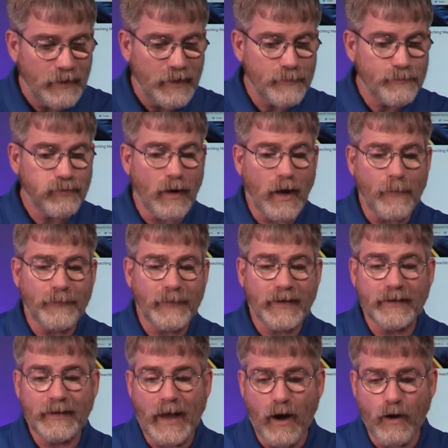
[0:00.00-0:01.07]
It prompted
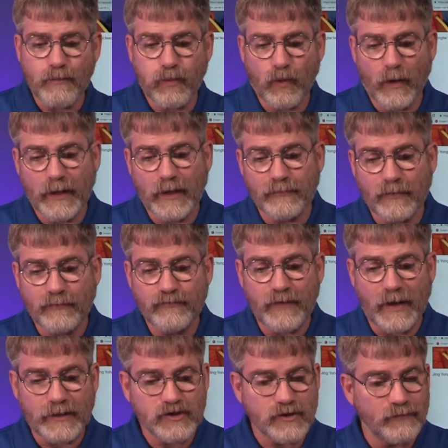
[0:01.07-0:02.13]
an outpouring of
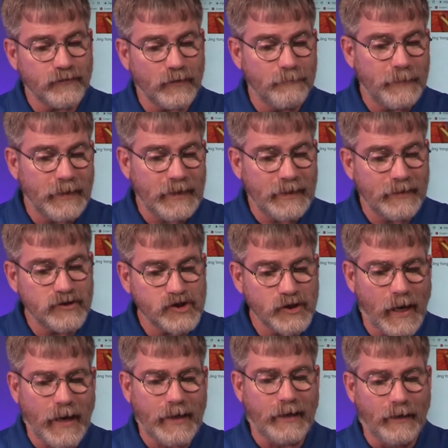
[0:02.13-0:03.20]
affection from many in
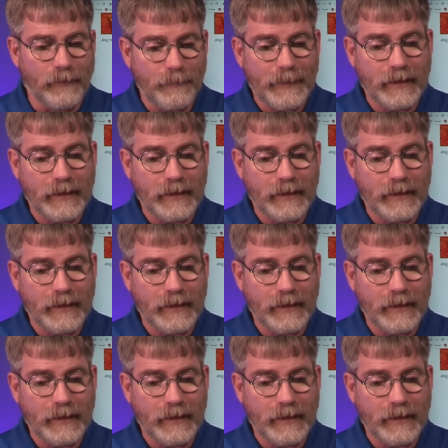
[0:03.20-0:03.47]
China.